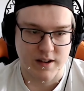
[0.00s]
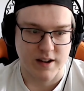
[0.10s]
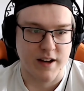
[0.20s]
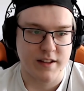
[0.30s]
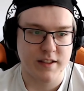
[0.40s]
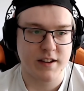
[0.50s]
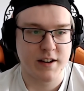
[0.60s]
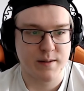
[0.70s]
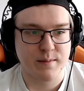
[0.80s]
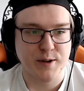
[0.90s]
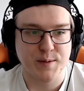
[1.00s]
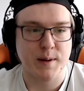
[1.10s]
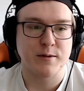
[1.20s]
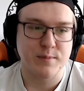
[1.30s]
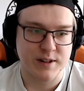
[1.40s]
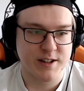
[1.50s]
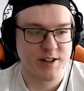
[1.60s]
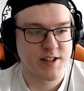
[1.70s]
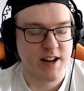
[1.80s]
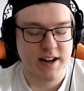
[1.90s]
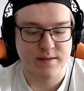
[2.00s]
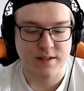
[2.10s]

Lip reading: Yeah, I think the most memorable plays are just kind of